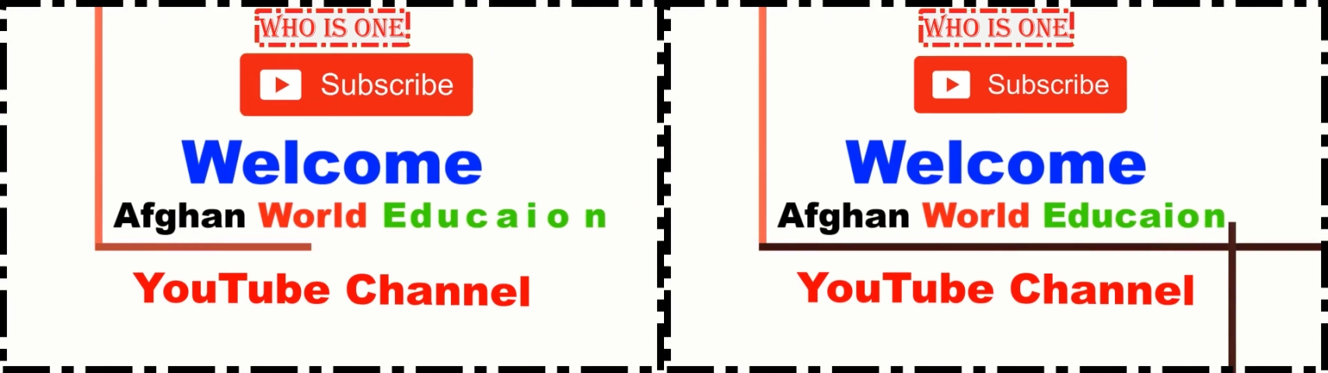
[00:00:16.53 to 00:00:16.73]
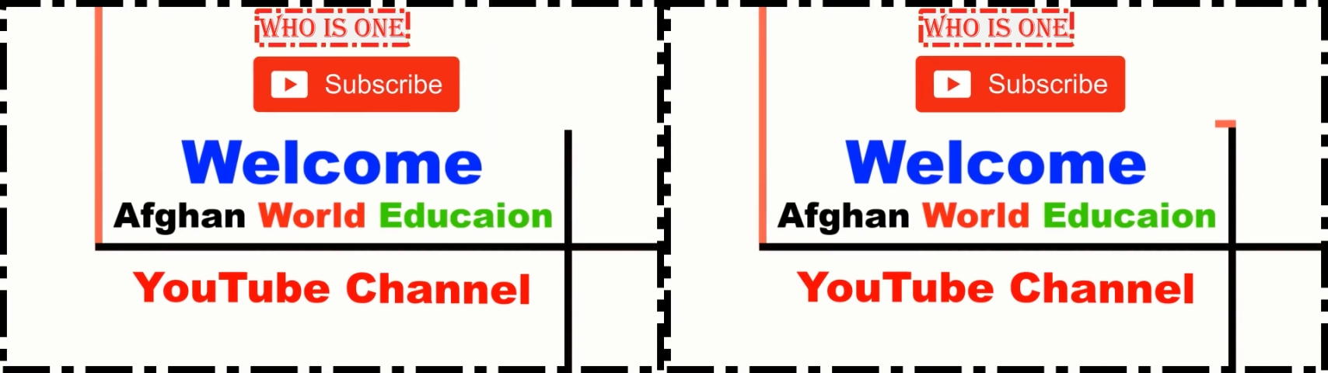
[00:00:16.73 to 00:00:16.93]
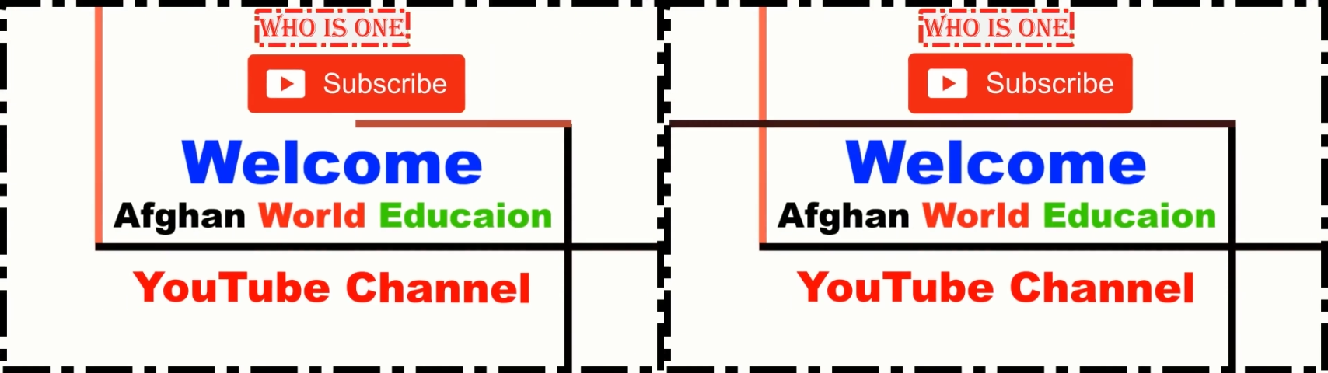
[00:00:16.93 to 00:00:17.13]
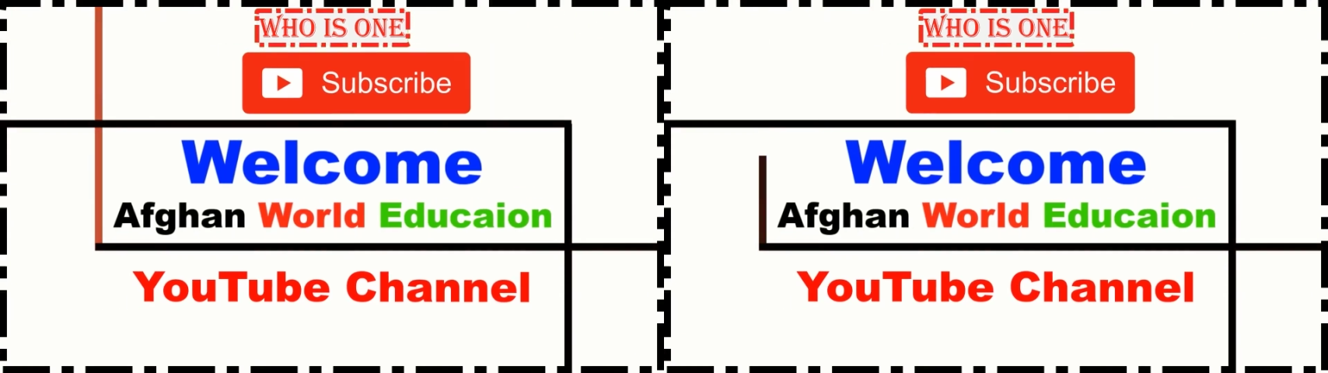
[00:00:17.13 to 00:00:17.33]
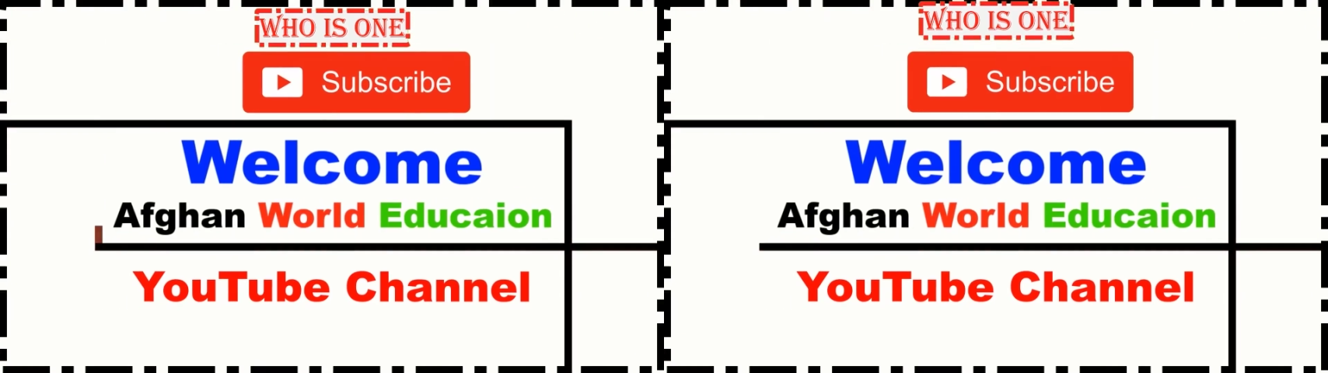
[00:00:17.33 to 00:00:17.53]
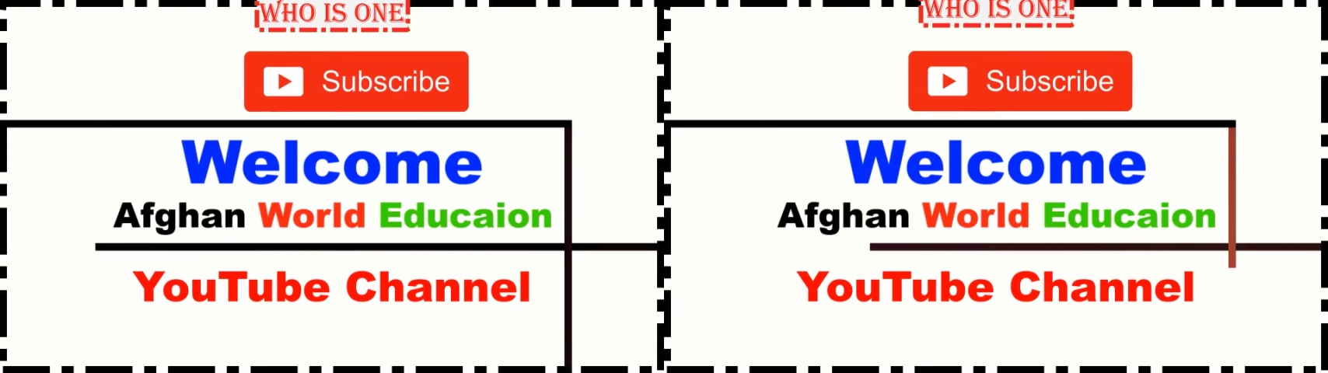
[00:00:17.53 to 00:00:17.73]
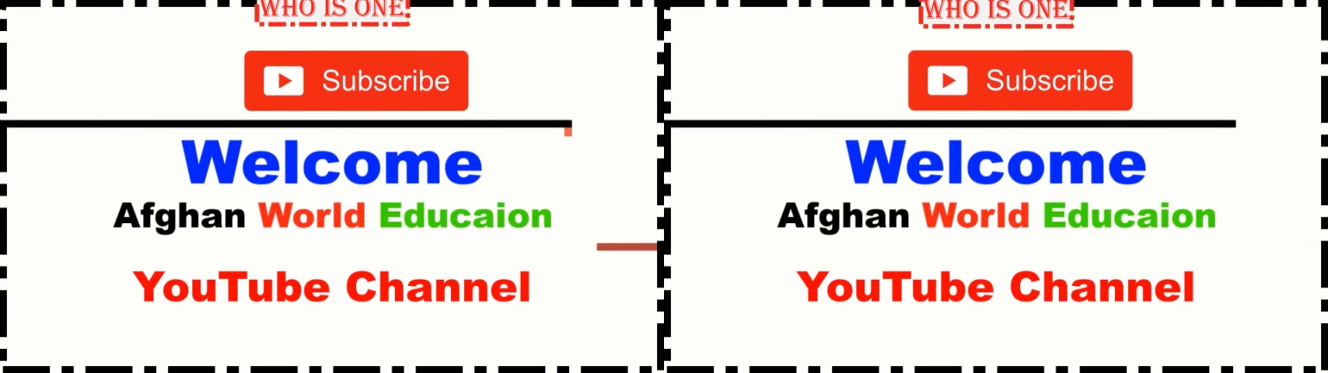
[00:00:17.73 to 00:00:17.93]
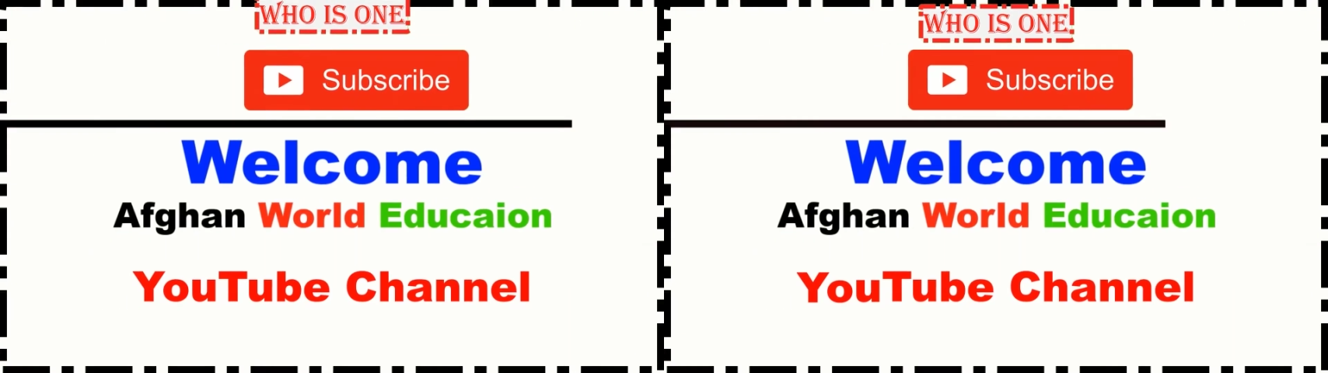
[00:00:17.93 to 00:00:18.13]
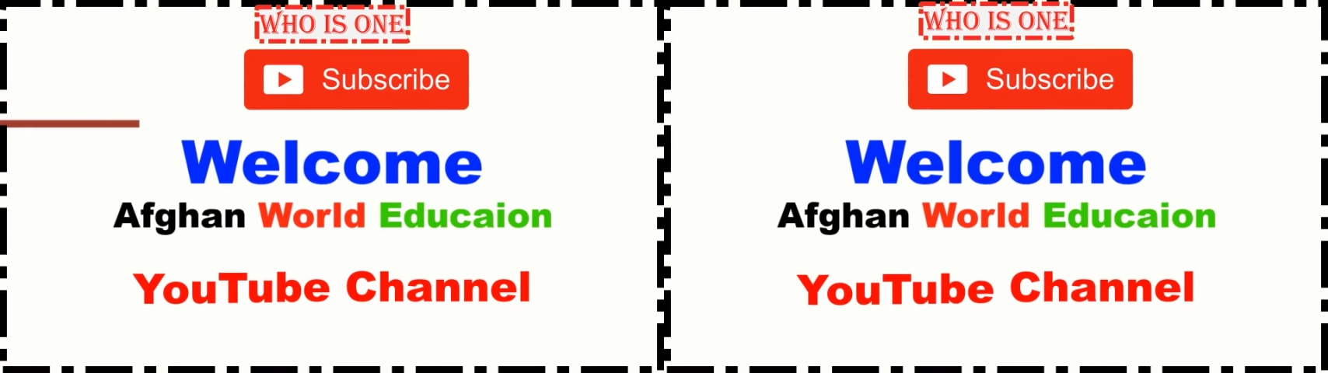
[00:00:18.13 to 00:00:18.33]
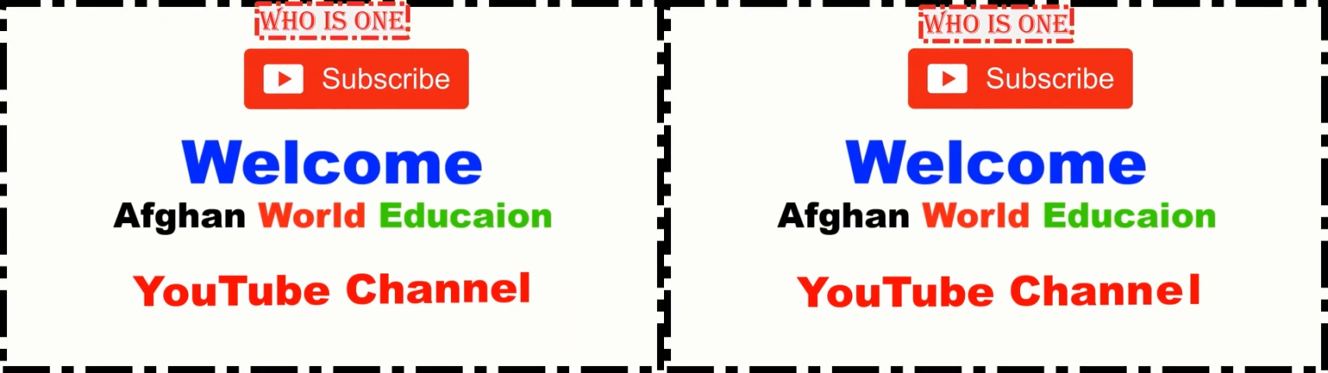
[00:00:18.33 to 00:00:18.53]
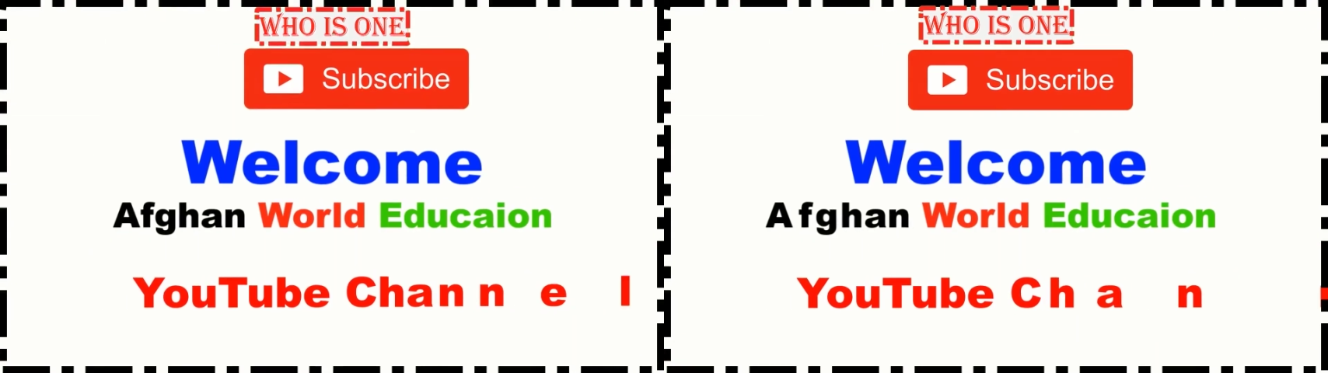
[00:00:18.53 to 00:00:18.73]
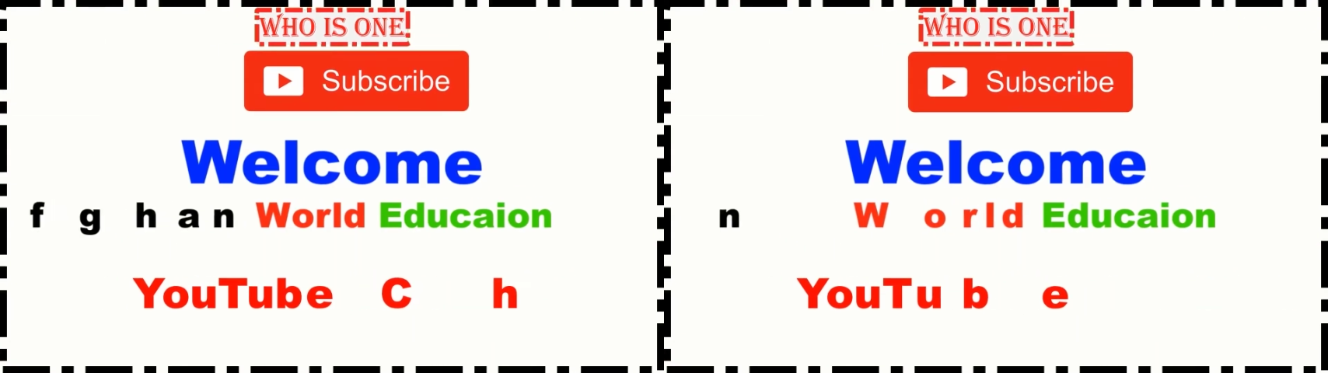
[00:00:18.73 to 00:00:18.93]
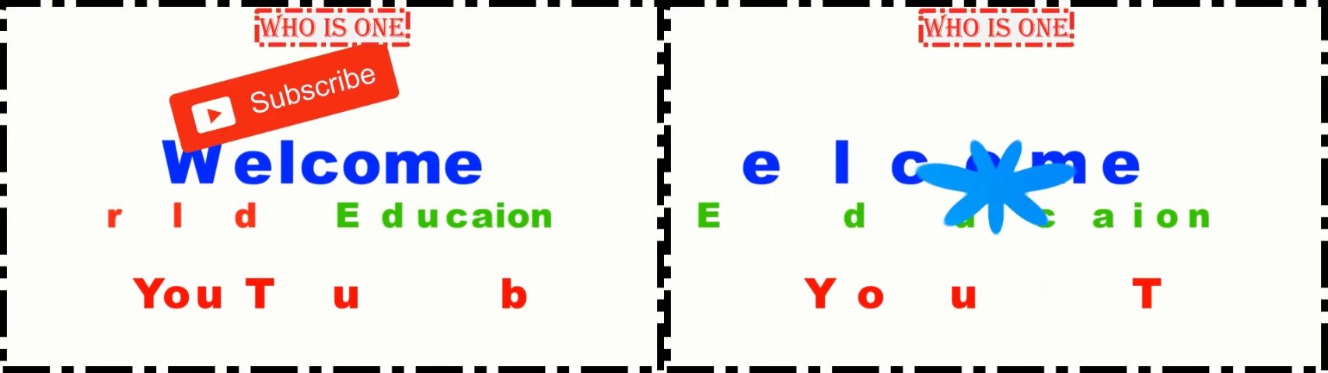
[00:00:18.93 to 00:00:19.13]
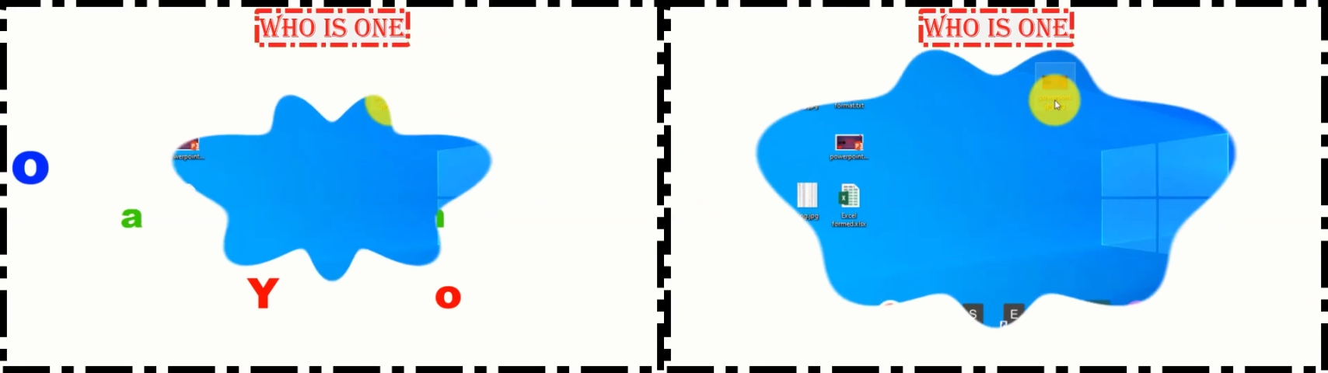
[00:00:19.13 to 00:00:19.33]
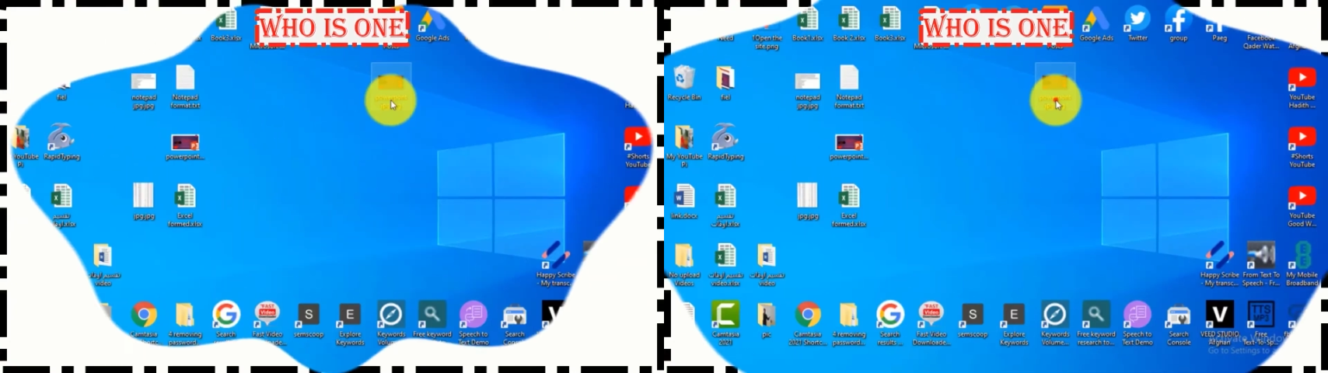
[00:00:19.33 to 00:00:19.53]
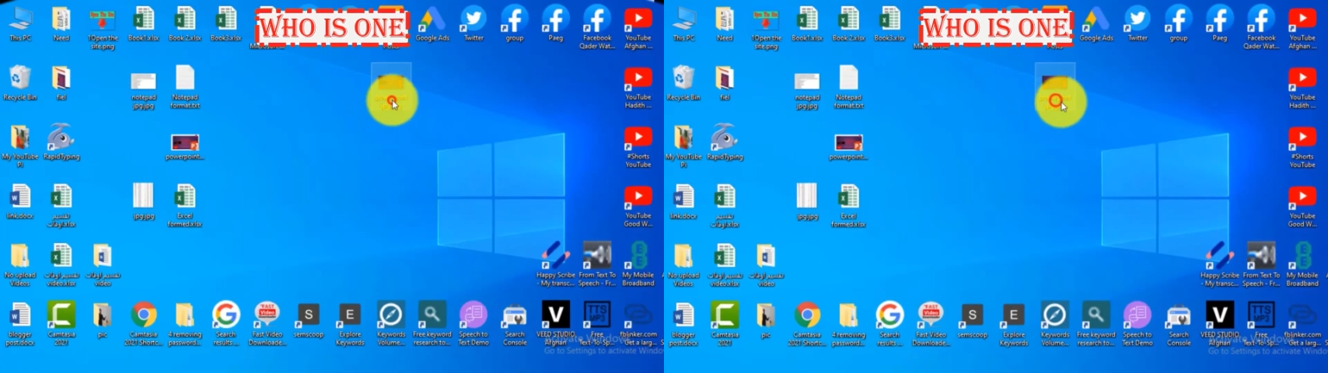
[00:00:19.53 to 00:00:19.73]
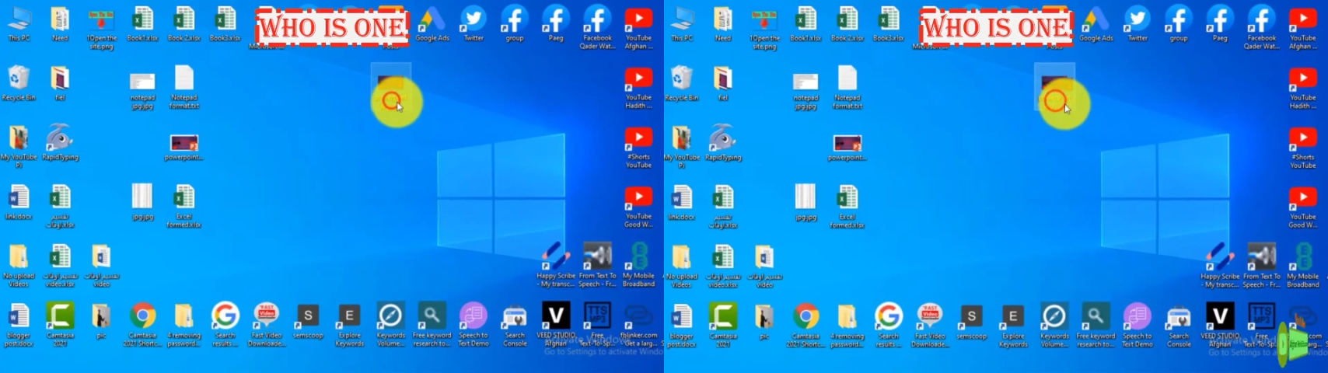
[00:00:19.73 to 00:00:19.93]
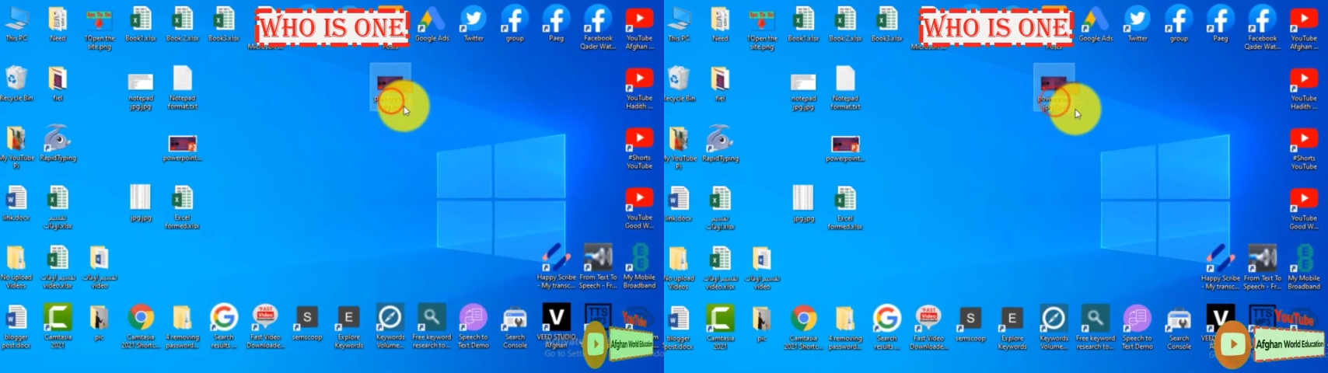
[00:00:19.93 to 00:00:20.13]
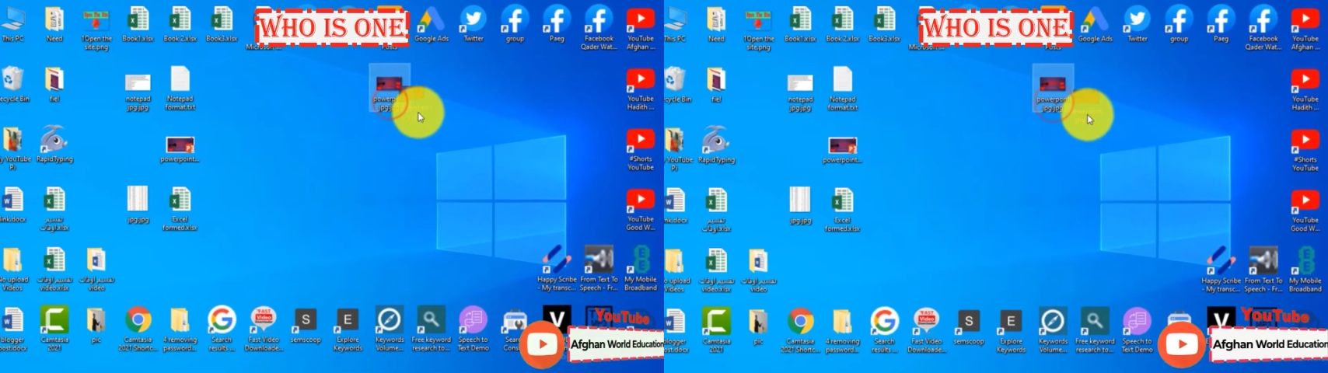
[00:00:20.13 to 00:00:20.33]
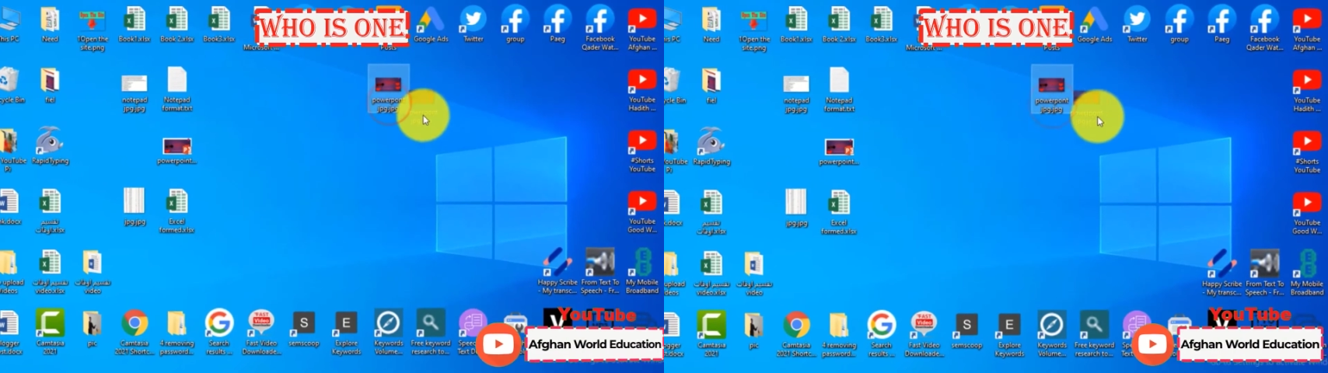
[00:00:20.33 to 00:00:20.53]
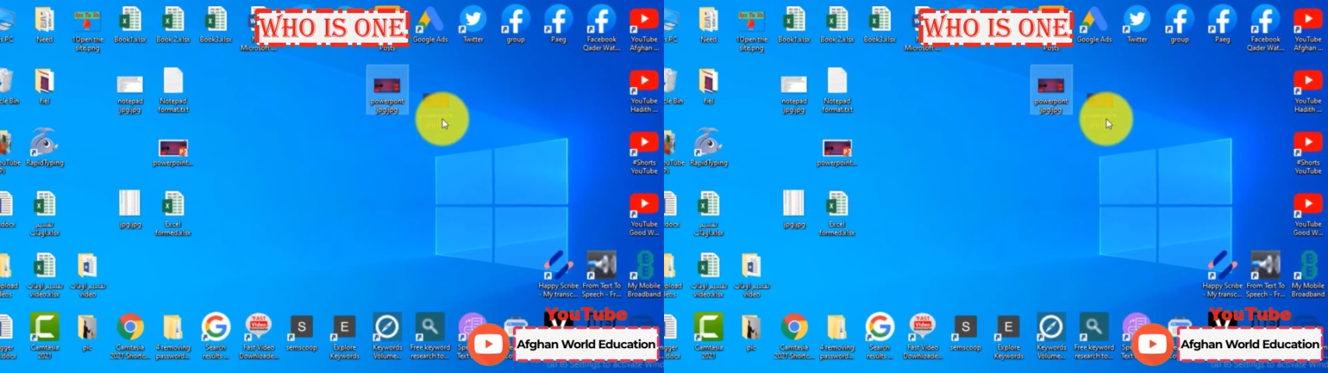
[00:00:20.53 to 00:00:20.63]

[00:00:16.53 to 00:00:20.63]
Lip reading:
[unreadable: no face in view]